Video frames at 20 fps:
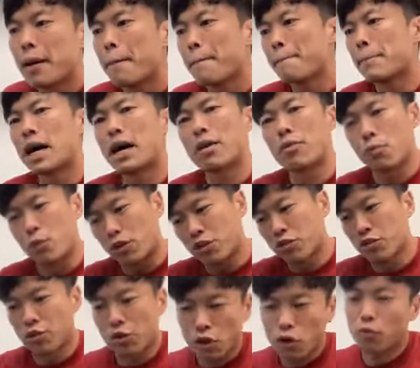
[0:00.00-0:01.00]
But when
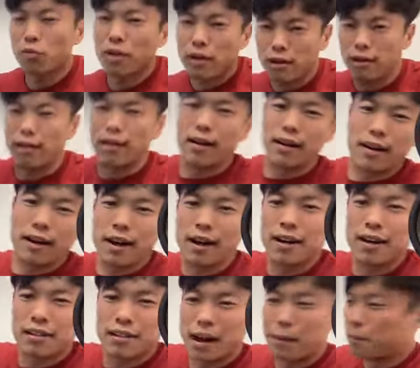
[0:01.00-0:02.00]
you go
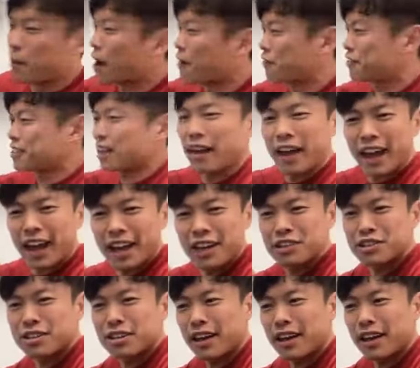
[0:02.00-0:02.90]
above some age